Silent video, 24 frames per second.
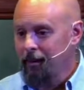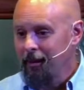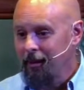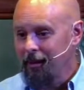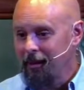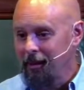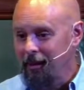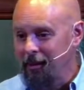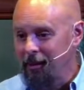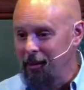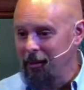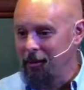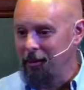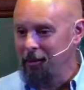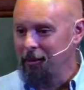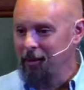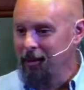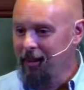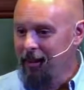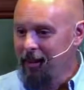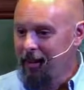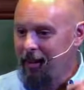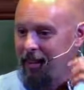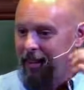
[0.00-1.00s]
You
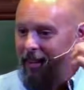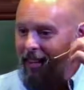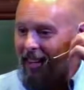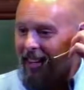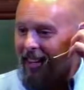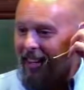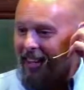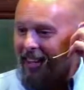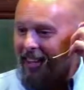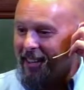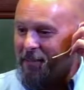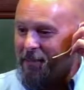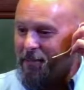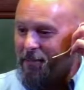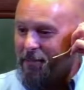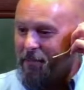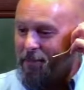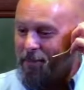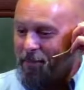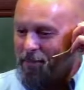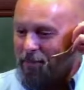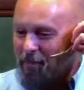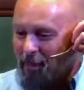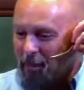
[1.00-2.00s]
know,
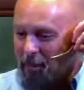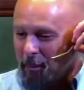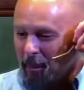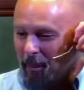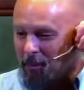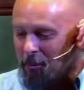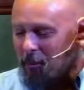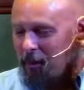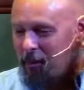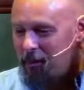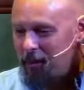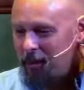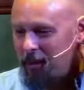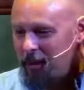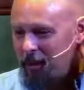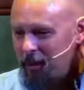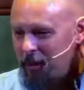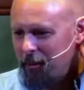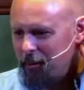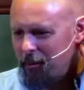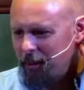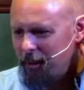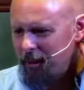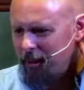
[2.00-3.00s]
it makes me think
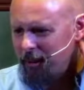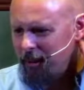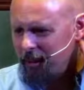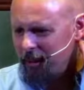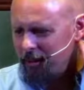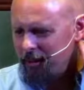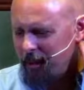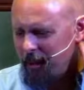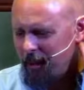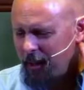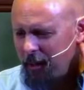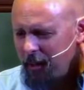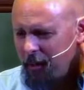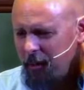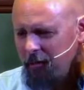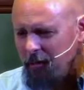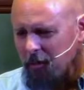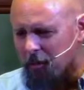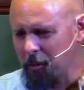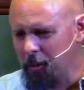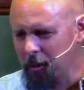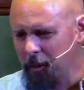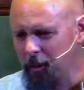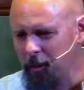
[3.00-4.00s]
of a title of a
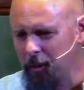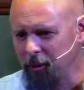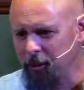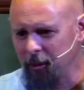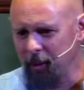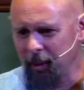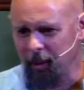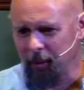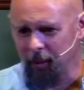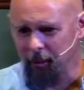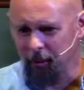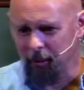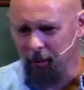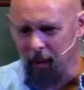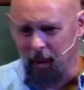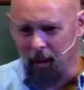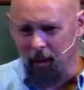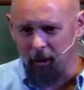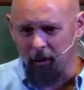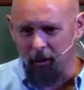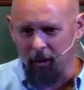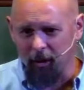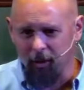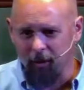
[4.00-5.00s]
book by one of the
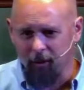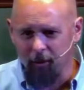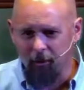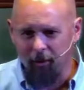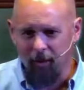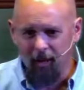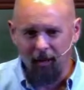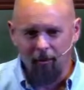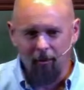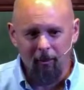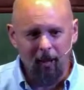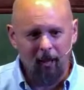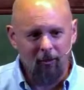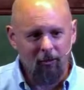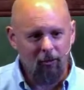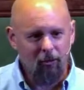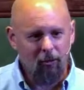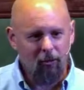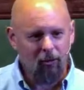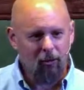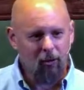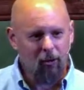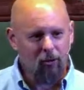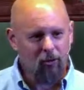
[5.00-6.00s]
great Tibetan
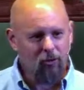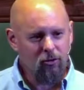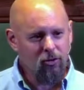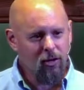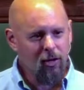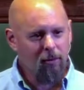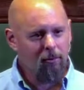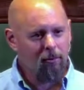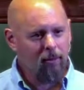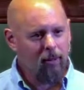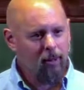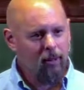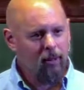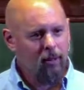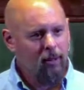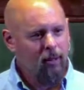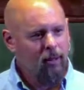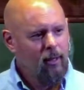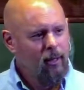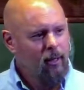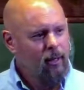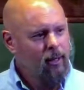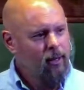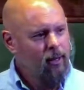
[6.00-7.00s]
masters, Longchenpa,
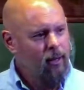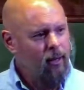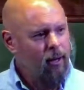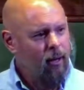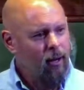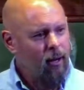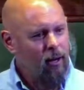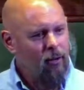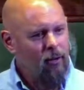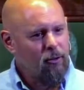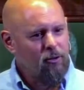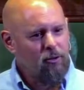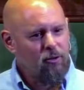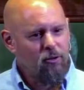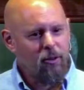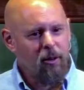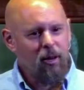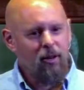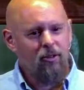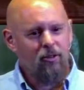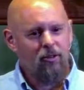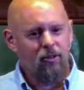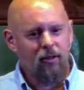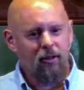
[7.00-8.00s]
The Heart
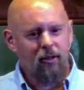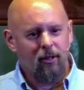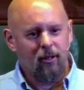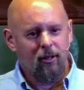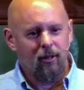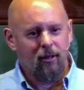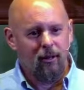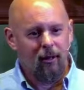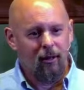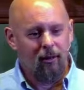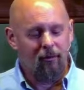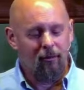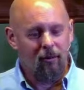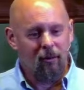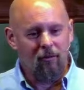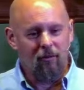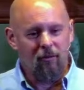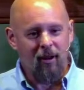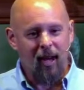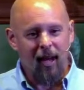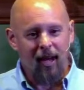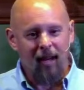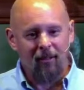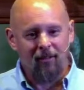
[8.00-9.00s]
Treasure of the
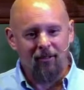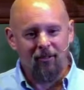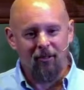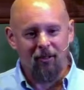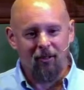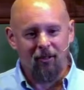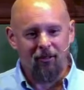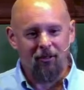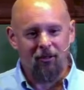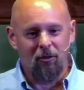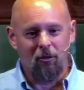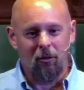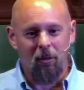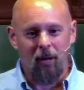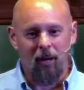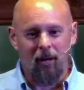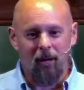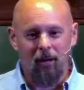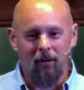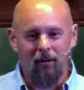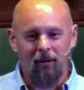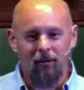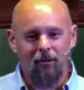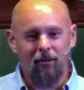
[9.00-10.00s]
Vast
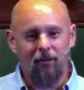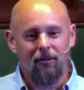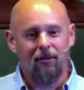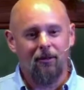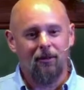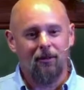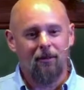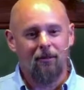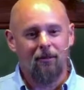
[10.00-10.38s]
Expanse.